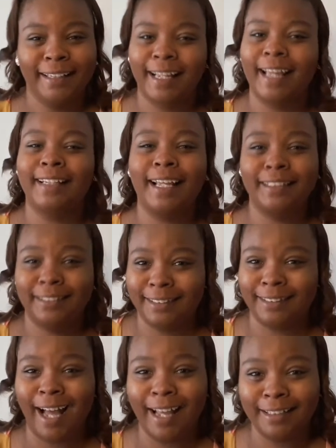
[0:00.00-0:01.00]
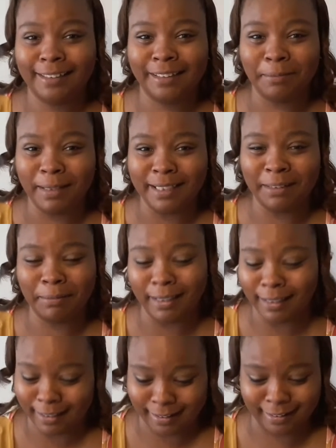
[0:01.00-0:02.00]
Like, that's just honestly me
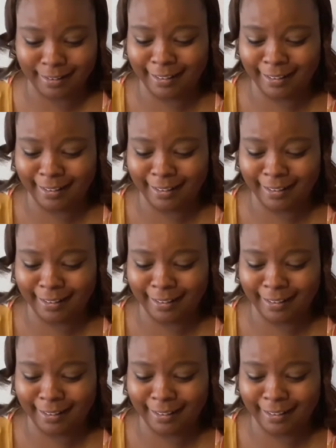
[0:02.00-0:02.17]
speaking.